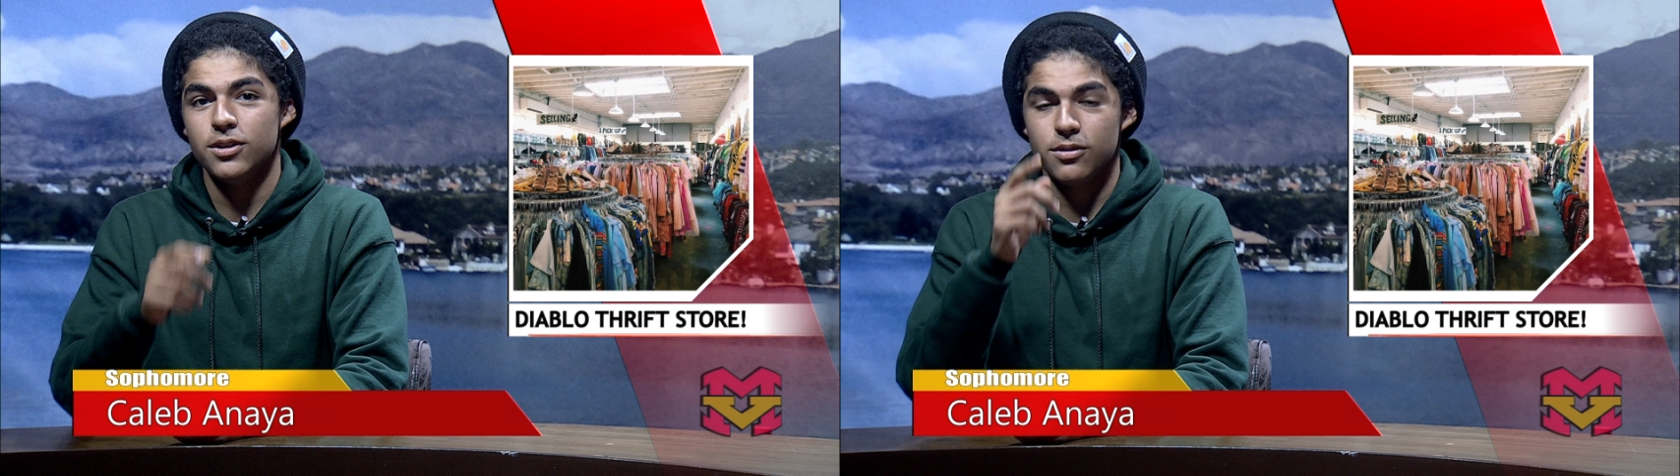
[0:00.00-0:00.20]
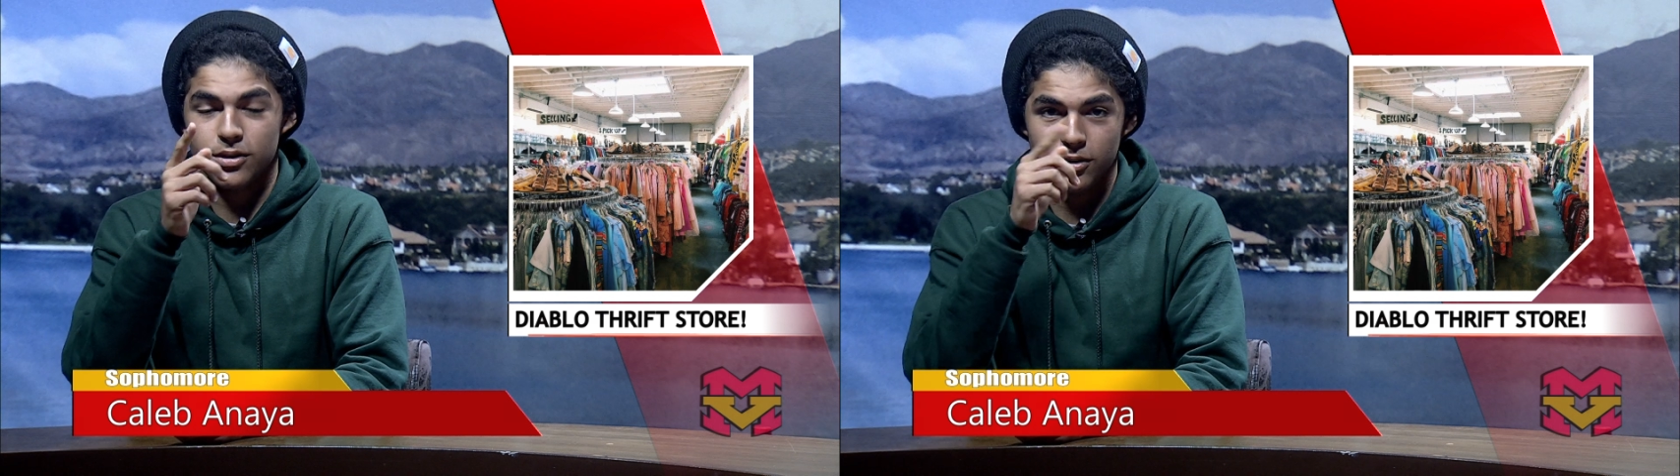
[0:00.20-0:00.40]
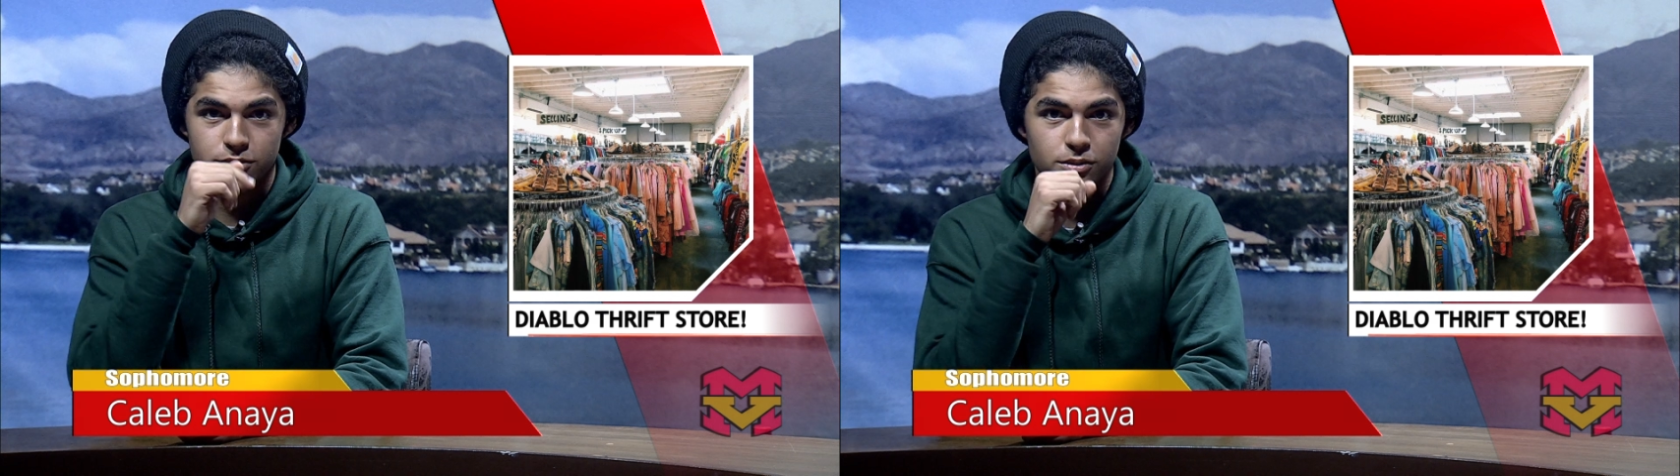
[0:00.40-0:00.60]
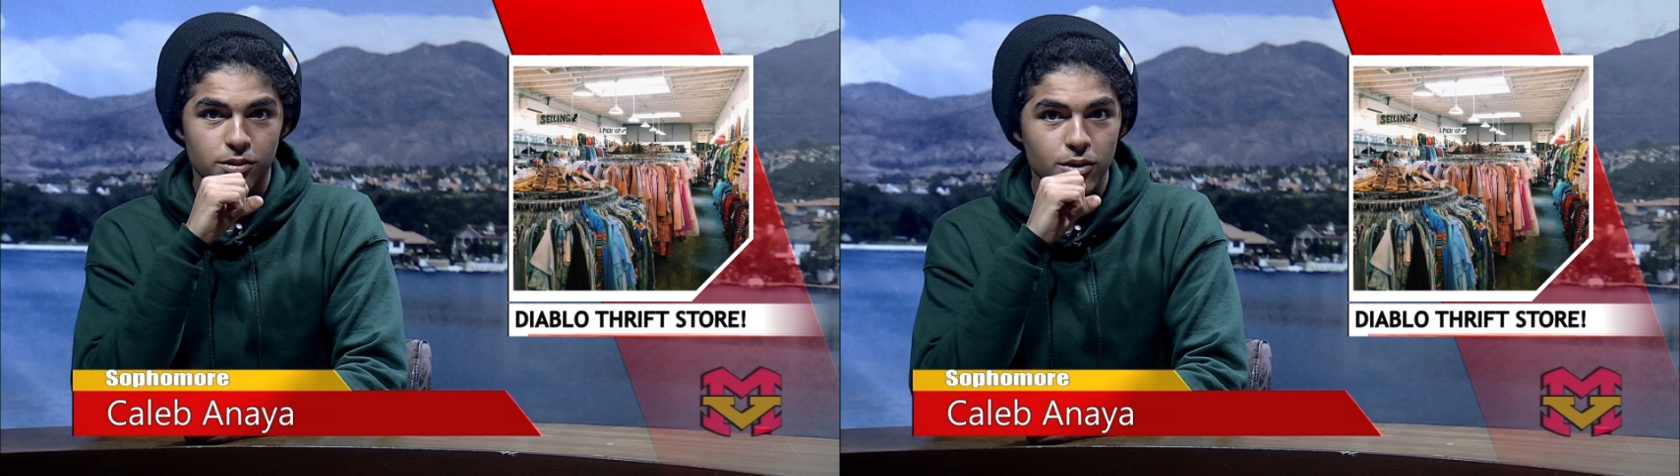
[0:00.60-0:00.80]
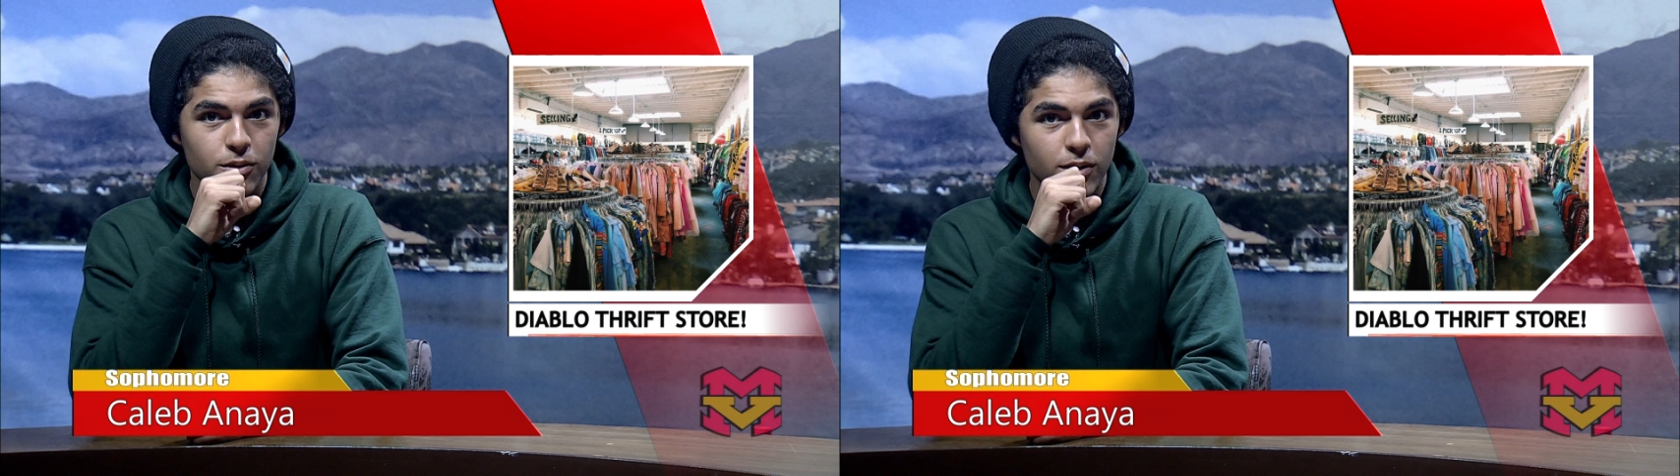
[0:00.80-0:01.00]
you can also
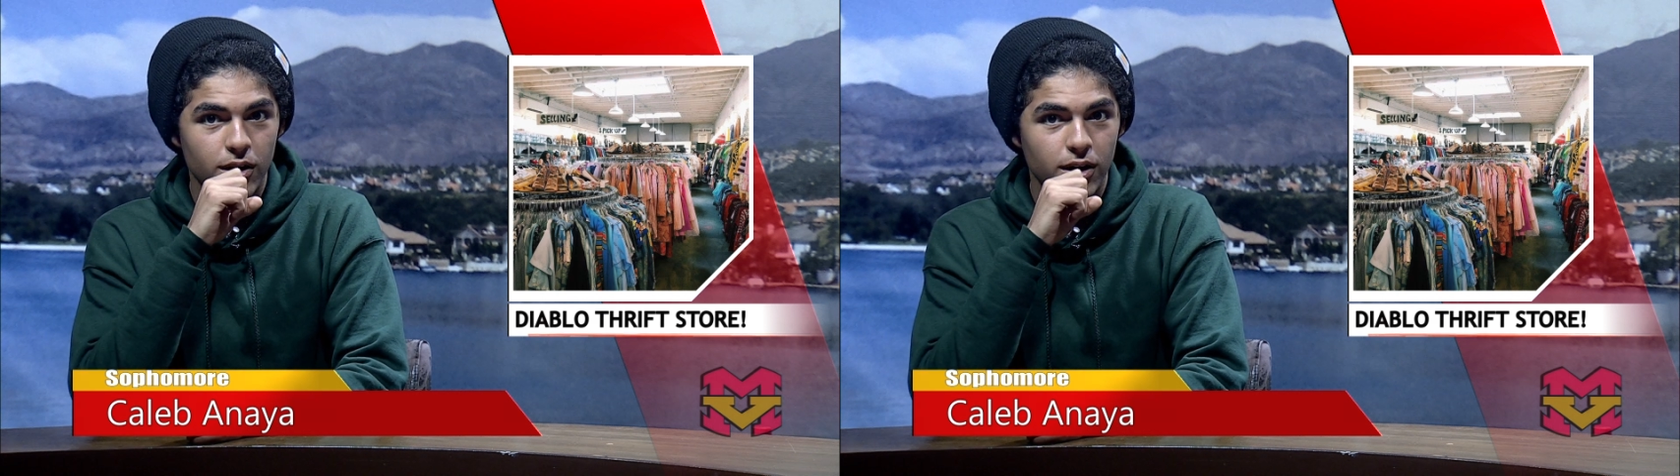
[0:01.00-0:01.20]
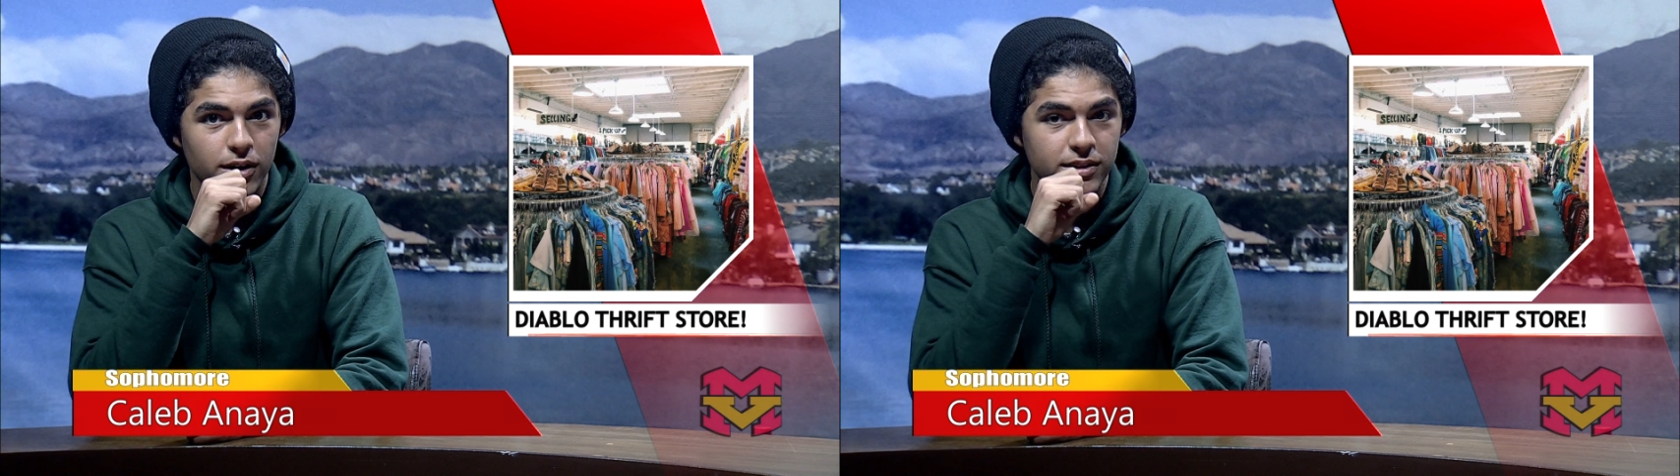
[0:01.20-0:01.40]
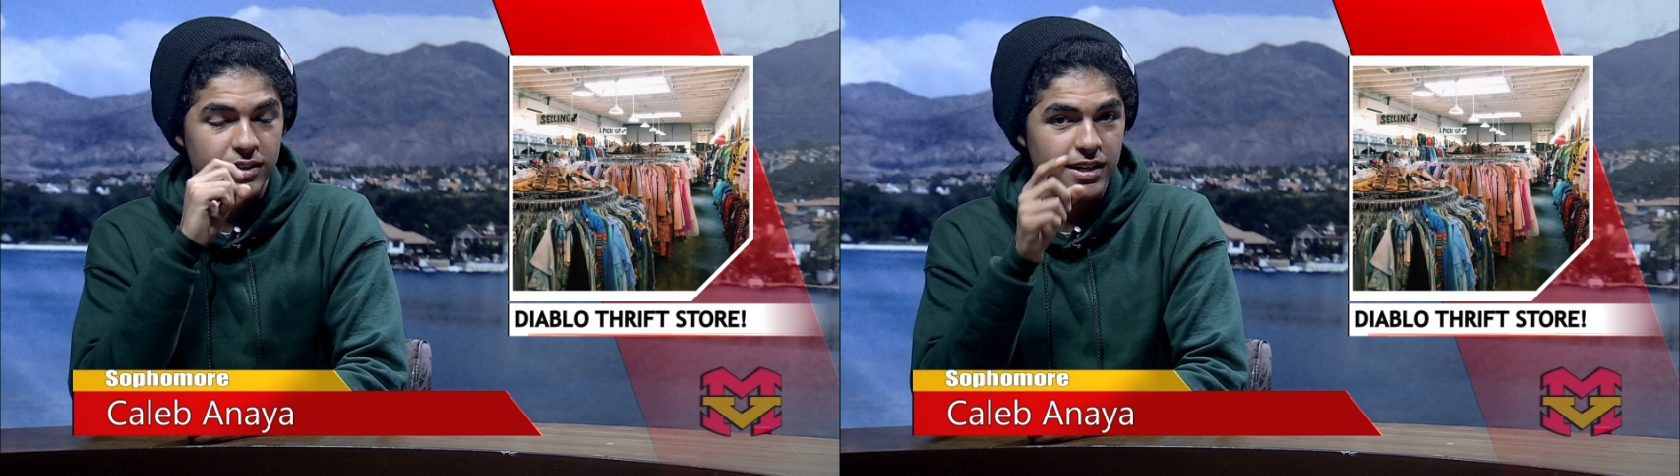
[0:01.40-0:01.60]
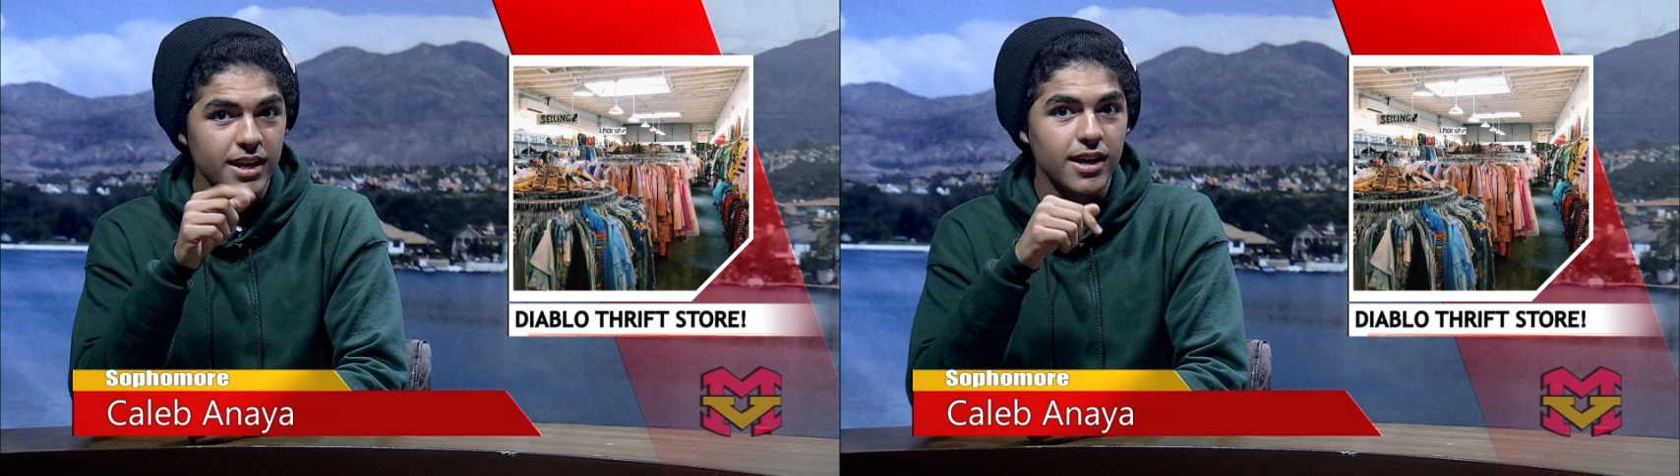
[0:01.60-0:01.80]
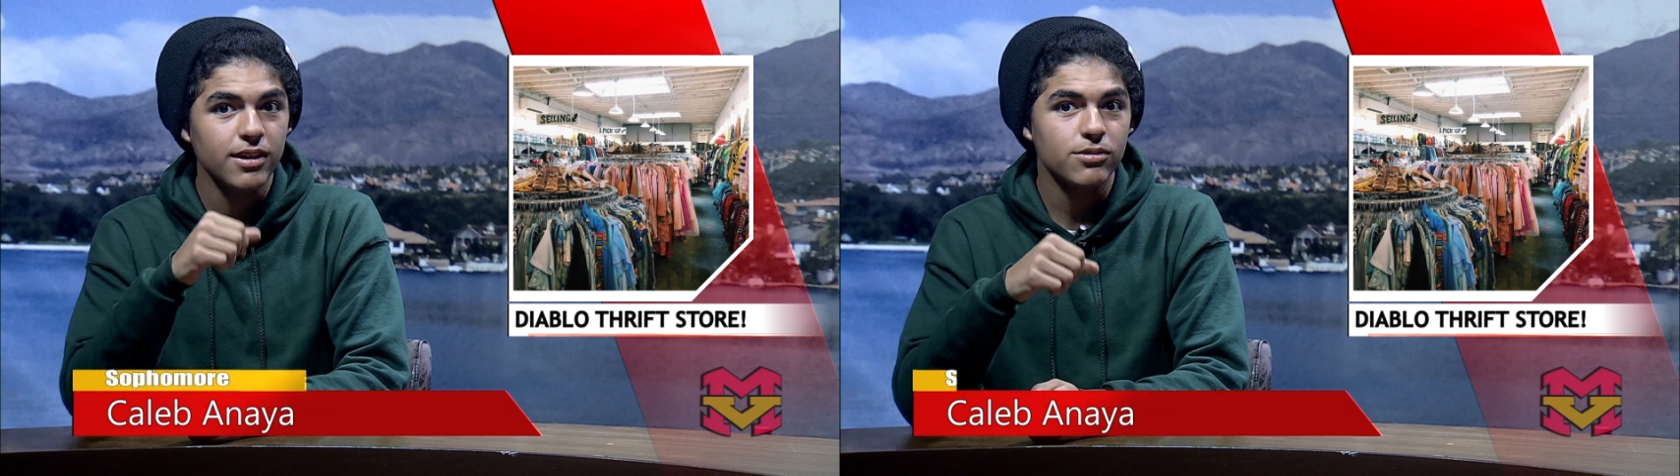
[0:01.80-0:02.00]
go on
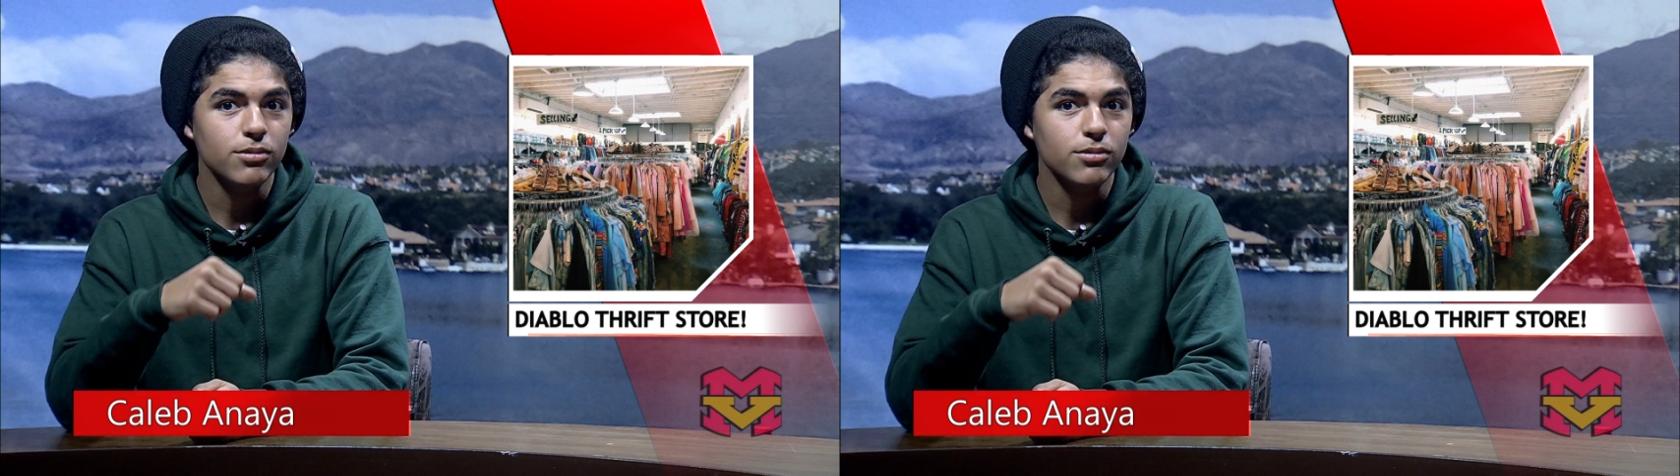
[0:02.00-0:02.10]
today and